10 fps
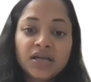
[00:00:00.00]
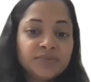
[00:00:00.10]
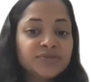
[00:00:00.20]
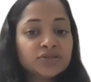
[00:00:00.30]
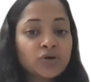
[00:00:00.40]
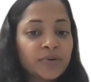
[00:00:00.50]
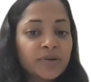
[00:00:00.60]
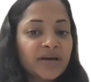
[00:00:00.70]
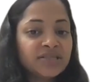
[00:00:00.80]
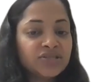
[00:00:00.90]
Lipschitz
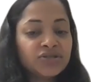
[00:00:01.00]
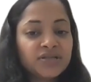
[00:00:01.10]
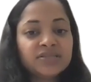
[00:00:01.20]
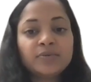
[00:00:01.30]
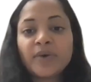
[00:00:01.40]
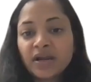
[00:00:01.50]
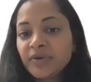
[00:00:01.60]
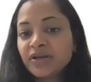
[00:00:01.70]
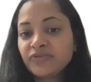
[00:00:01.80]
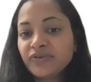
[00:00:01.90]
optimization is a
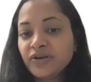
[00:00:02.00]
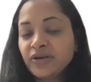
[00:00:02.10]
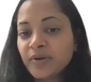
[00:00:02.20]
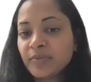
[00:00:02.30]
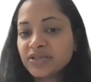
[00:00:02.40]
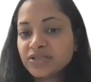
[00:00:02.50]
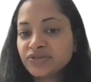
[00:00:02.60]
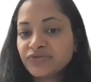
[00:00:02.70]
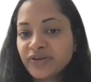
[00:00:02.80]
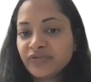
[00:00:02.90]
parameter-free
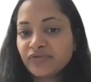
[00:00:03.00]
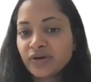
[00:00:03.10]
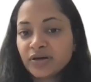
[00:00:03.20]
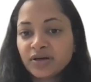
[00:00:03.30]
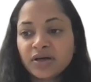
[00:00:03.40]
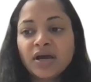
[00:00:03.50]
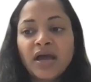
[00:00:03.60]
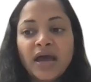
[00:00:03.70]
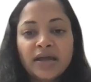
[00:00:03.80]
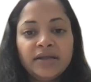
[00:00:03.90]
optimization framework,
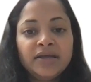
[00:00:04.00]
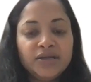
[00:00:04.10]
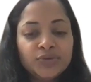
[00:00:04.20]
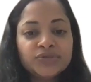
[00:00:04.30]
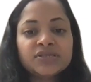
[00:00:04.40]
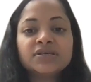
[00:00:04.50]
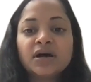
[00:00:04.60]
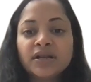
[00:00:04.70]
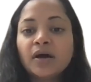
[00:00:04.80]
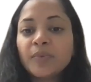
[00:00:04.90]
and it uses
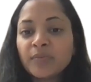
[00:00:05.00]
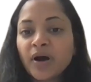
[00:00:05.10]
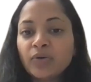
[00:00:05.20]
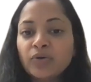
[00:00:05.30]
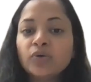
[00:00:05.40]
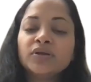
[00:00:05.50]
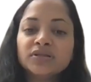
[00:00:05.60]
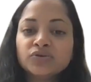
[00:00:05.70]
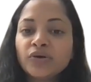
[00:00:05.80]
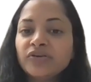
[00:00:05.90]
an upper bound on the
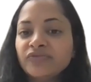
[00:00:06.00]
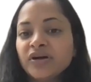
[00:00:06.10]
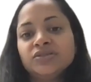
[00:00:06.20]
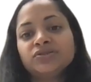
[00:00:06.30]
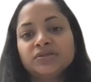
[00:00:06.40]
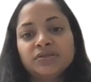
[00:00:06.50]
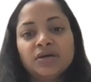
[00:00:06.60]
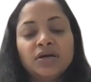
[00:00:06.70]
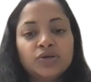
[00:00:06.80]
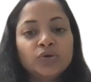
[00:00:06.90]
scoring function
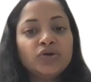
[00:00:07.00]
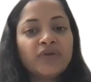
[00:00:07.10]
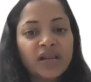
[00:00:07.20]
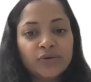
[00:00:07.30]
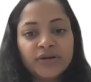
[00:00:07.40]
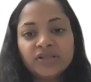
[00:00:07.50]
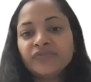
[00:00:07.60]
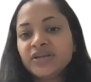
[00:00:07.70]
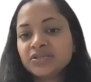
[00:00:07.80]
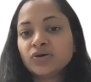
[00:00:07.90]
to evaluate the
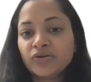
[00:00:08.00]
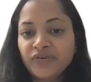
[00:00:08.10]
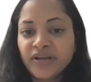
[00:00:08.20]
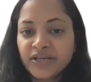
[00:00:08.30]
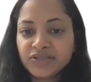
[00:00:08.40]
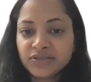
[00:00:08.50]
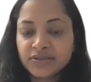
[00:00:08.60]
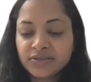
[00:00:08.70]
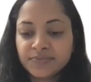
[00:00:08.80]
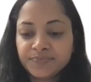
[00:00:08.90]
various
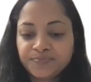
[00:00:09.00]
configurations.